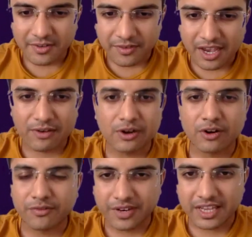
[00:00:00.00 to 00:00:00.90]
We have a lot
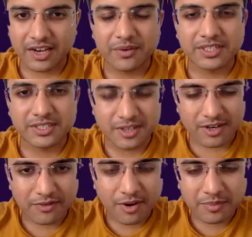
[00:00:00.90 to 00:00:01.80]
of
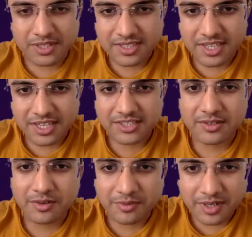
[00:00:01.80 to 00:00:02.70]
takeaways from this
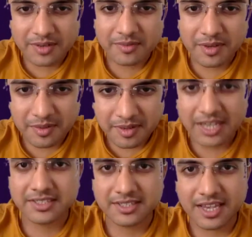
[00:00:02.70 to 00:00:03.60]
session
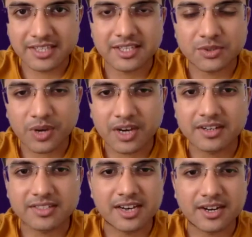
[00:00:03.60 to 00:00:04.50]
as
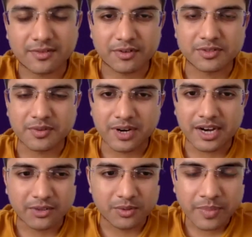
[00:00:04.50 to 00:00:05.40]
educators, and of course, we would like to